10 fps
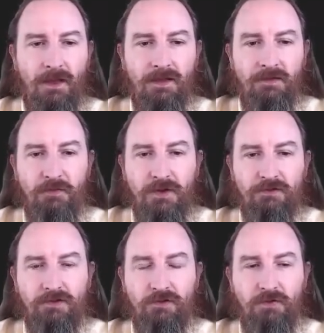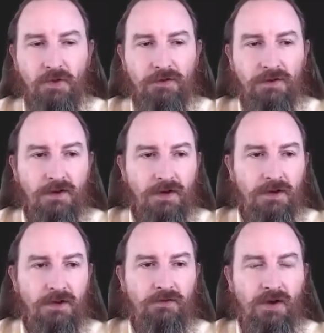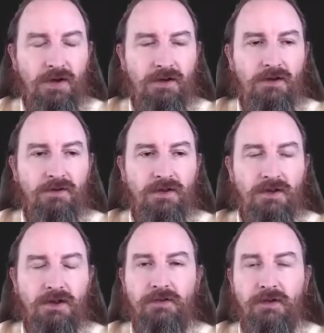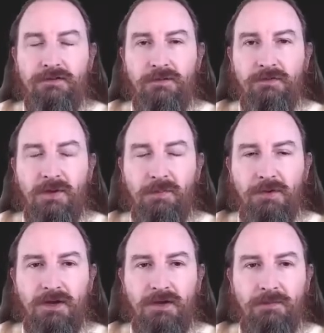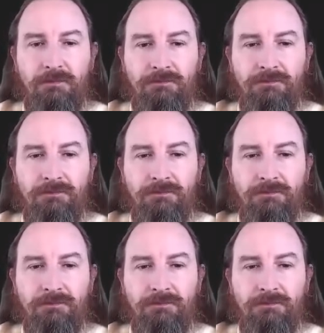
And the fixtures folder is right here that gives us some sample data.